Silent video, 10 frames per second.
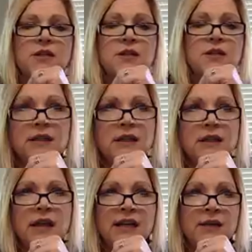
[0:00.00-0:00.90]
So we
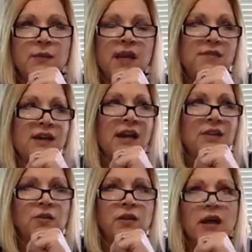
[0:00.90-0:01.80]
often like we have
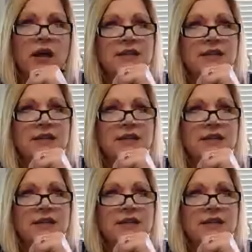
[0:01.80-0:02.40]
candle lights.